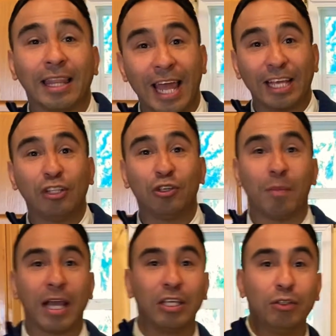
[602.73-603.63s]
you to my
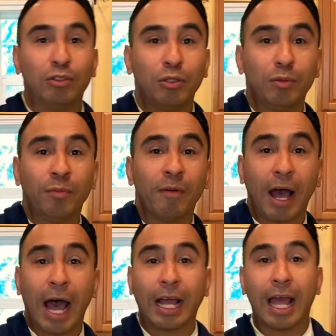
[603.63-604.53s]
YouTube
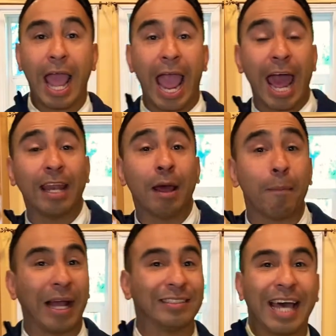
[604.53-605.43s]
and my
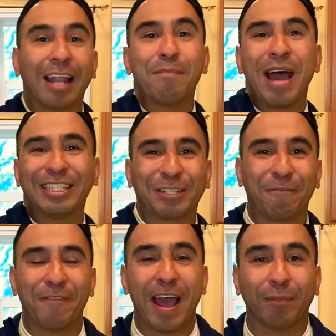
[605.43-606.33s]
Saladmaster
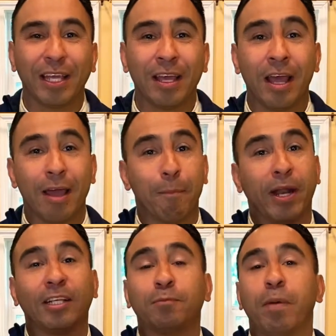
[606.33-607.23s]
family, but
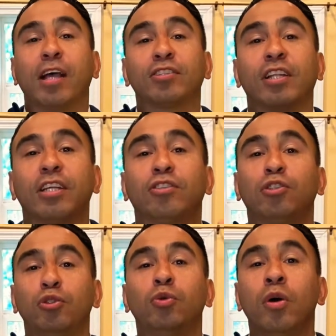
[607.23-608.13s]
especially
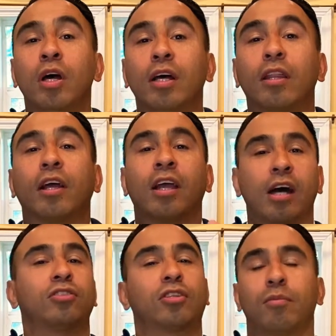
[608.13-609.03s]
to the
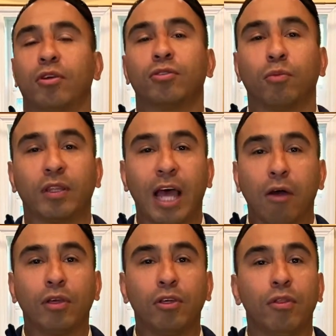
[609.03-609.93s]
customers. Without
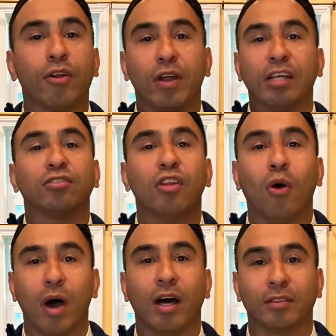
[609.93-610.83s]
you, there is no
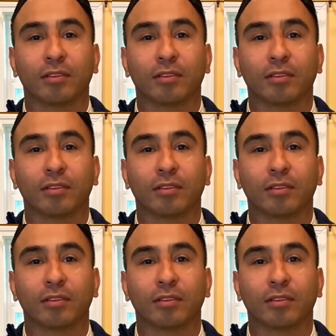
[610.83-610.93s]
us.